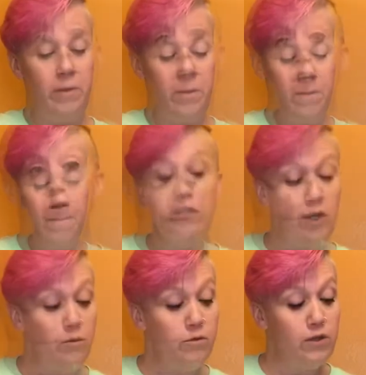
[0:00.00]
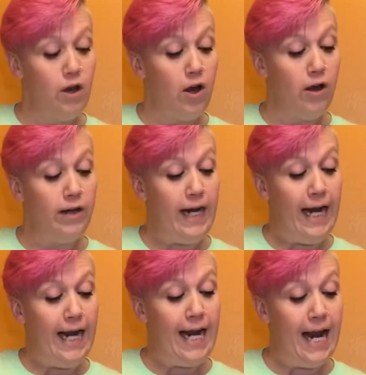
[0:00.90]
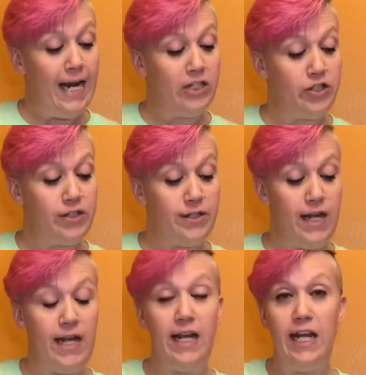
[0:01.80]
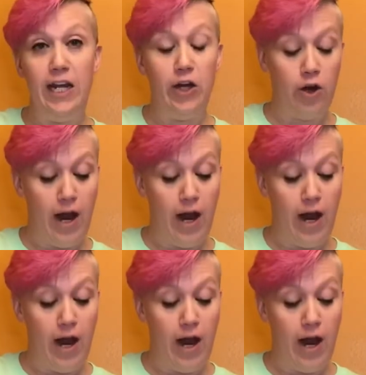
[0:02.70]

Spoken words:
The YouTube was called EHC Gear,